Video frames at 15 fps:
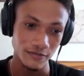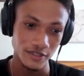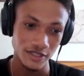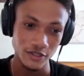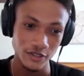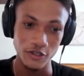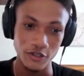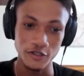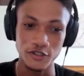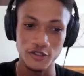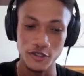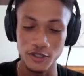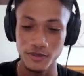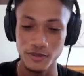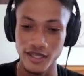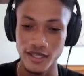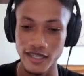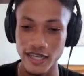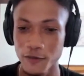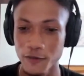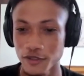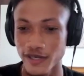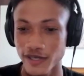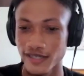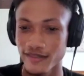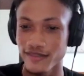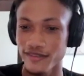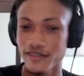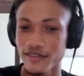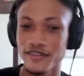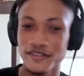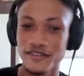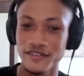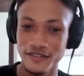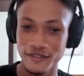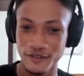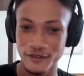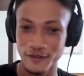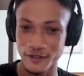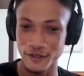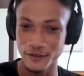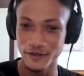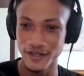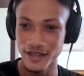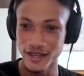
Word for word: start a song and be like, I want to write this, you know?